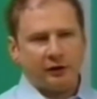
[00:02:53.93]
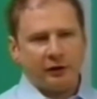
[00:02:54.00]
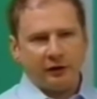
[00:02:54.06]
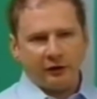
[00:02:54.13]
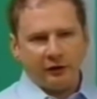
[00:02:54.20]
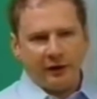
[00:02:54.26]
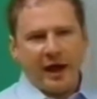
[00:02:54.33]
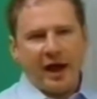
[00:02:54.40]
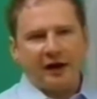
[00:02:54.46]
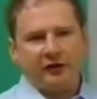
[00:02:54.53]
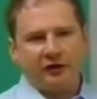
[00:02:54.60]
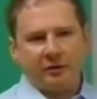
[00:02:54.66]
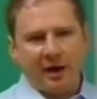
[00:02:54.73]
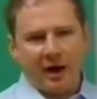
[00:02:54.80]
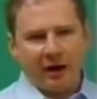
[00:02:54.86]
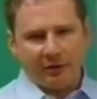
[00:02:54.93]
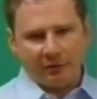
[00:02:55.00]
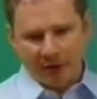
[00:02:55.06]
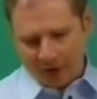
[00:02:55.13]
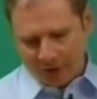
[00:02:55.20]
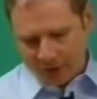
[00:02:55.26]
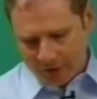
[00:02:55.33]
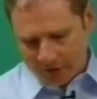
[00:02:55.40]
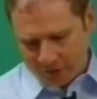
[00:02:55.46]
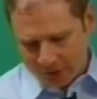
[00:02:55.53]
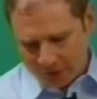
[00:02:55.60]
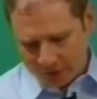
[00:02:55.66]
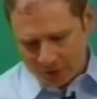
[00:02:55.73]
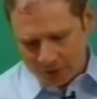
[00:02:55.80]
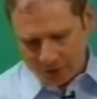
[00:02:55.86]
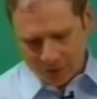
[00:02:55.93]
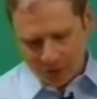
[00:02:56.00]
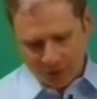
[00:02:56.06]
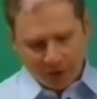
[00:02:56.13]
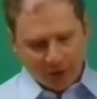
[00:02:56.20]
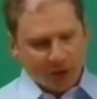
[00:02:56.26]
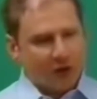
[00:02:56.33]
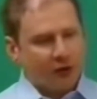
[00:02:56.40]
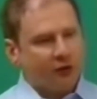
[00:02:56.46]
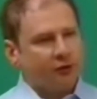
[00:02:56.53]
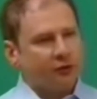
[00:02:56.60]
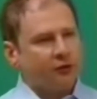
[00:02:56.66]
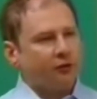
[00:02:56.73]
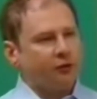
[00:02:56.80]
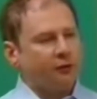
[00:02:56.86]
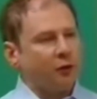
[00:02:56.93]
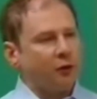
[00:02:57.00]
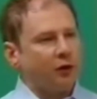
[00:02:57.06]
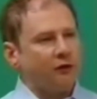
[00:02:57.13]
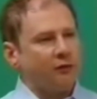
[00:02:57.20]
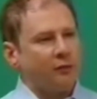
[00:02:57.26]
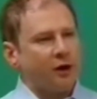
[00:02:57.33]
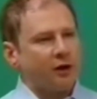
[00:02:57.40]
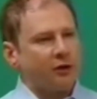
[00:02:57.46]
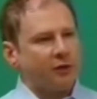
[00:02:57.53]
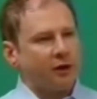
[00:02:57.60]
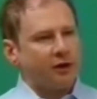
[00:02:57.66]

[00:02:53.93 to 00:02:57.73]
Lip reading: that led to the axiomatic method, that led to sort of all of